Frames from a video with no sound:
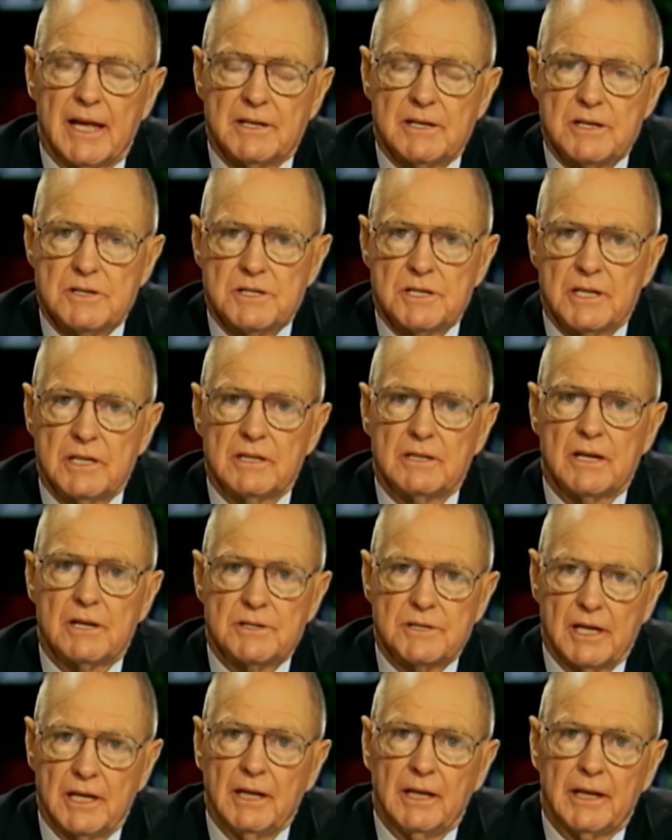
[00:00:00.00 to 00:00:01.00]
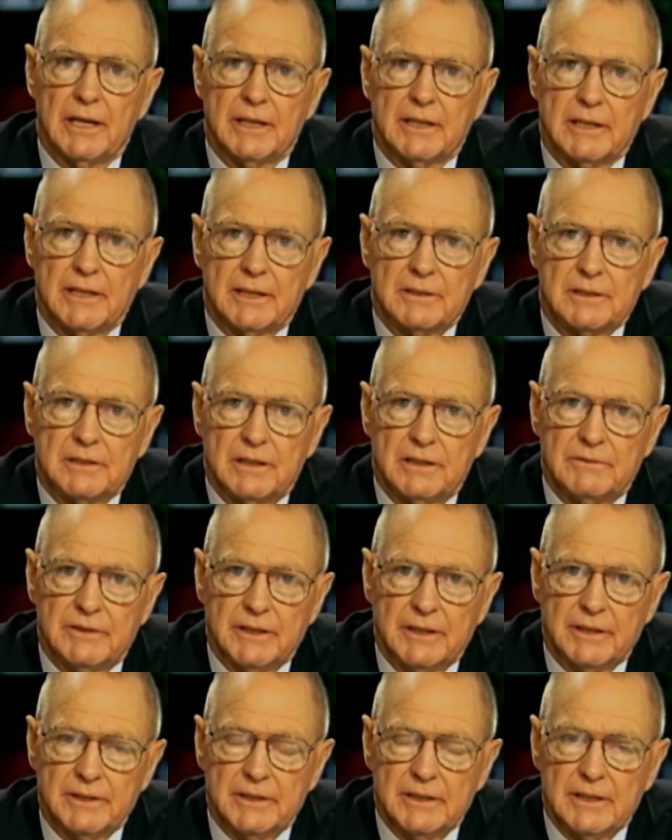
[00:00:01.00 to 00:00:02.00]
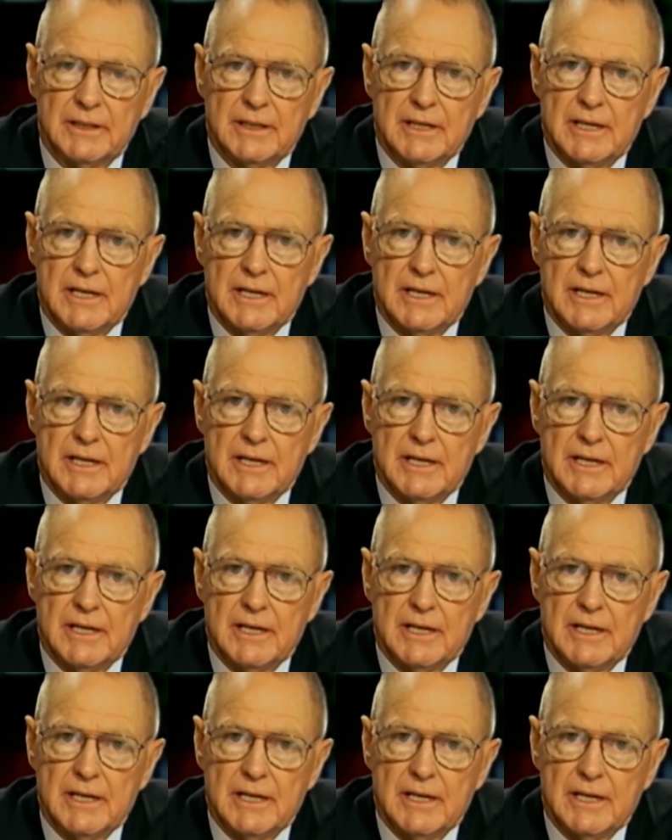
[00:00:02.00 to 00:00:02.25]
And you see, there's healing in that covenant.